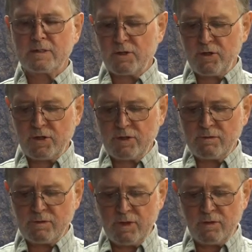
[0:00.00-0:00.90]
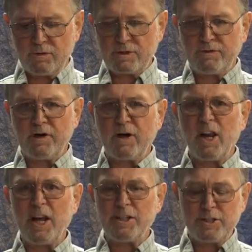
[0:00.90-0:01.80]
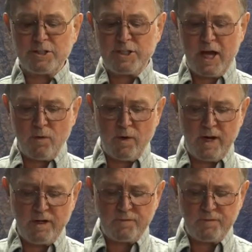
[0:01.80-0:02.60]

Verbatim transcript: So you can, you know, there's variations that way.